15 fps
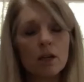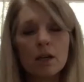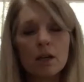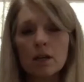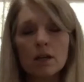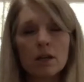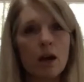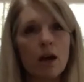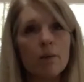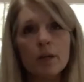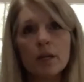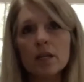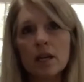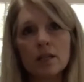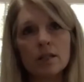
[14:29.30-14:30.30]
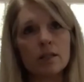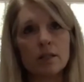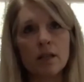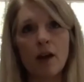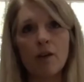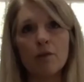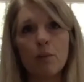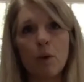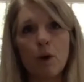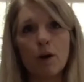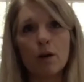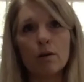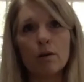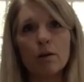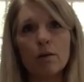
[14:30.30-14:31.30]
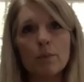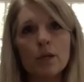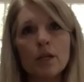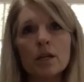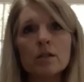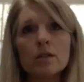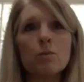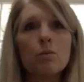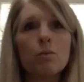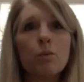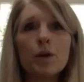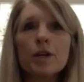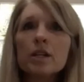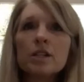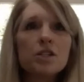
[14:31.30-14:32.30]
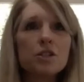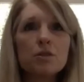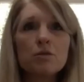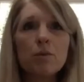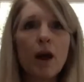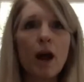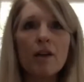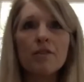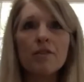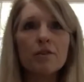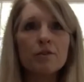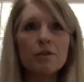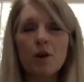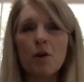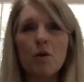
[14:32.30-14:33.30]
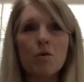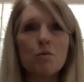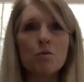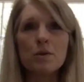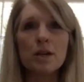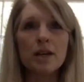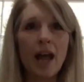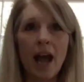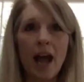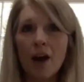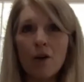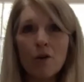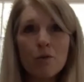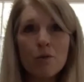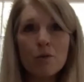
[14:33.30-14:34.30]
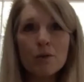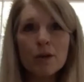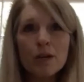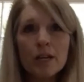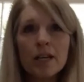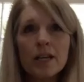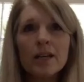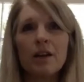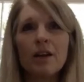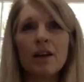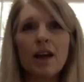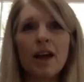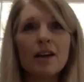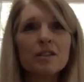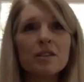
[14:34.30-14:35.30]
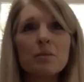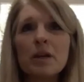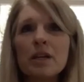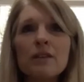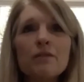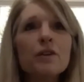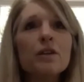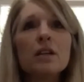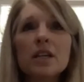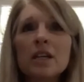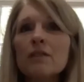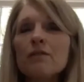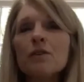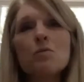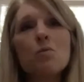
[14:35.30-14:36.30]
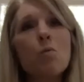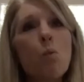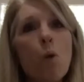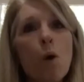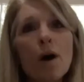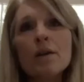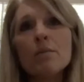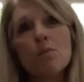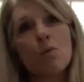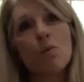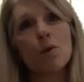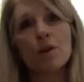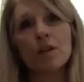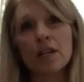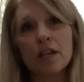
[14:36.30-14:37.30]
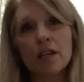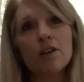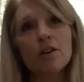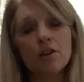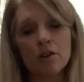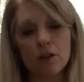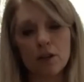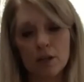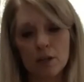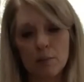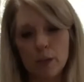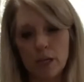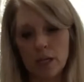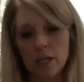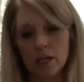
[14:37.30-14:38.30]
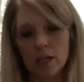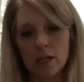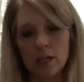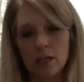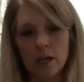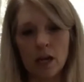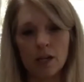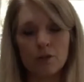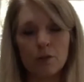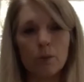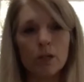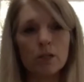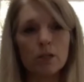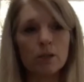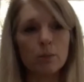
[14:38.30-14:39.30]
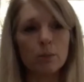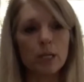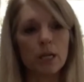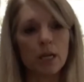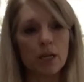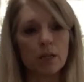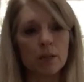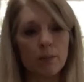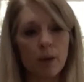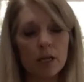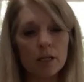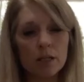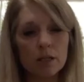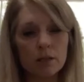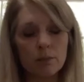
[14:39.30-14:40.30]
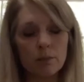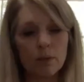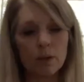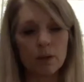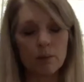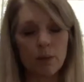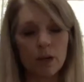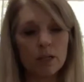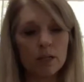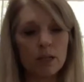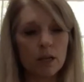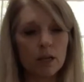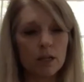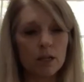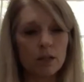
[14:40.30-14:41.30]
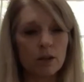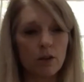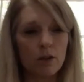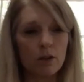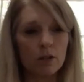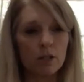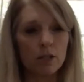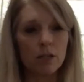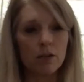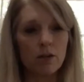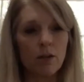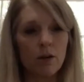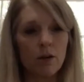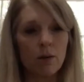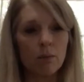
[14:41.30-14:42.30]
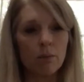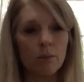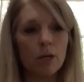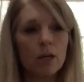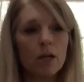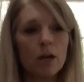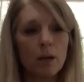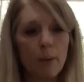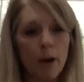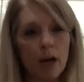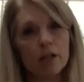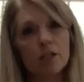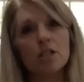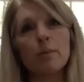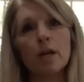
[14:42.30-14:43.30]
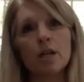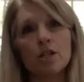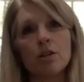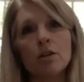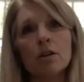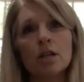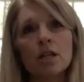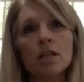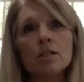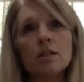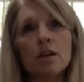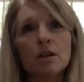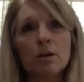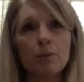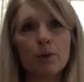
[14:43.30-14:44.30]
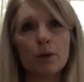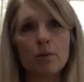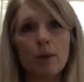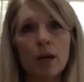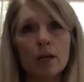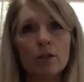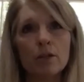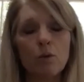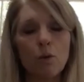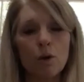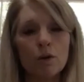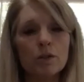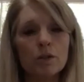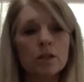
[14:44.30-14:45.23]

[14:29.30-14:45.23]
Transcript: come in as a sophomore, because wouldn't you rather know now? As of even one more year could be detrimental, because my son is currently a biology major and he's on a pre-med course.